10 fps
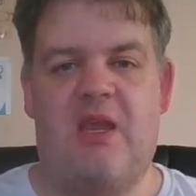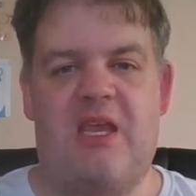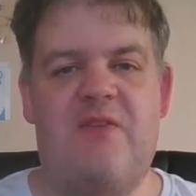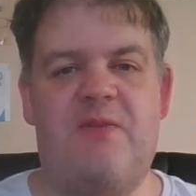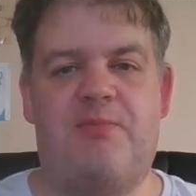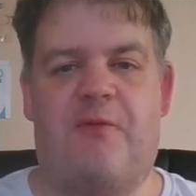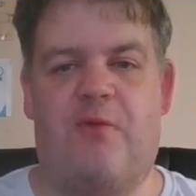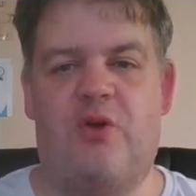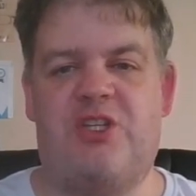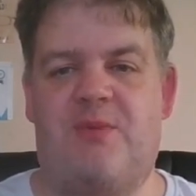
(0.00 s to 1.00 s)
Even
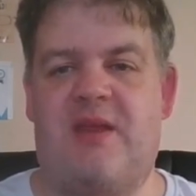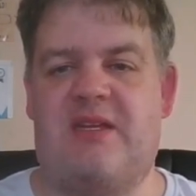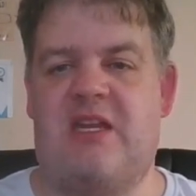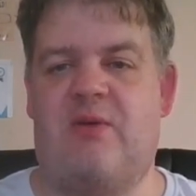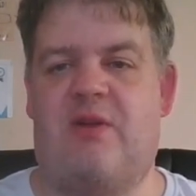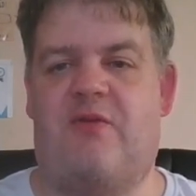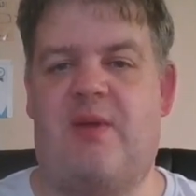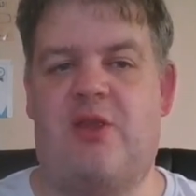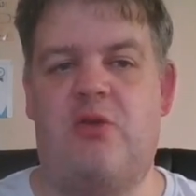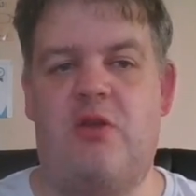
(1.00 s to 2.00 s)
before she met anyone from our
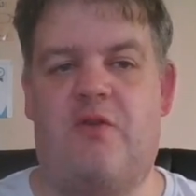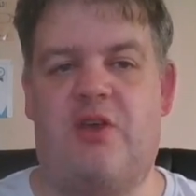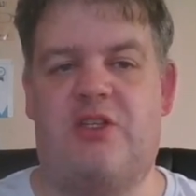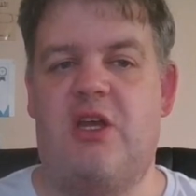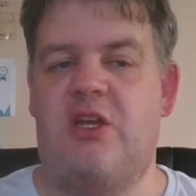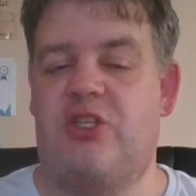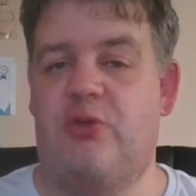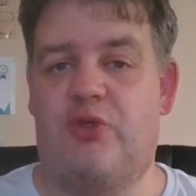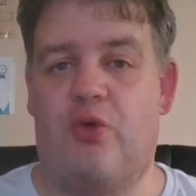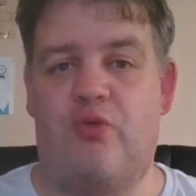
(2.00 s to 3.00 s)
universe, she
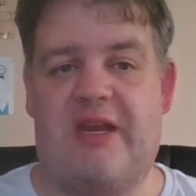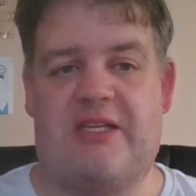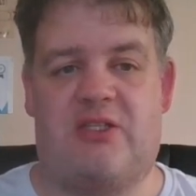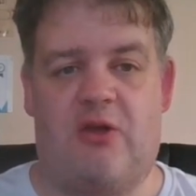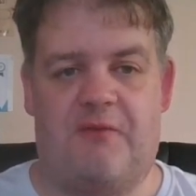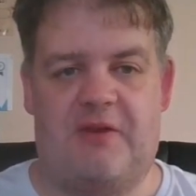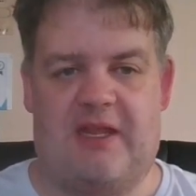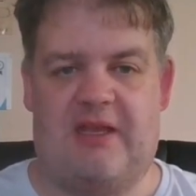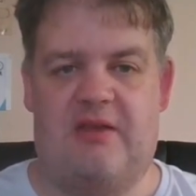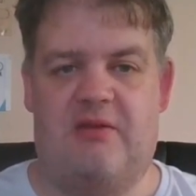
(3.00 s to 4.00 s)
was already softening.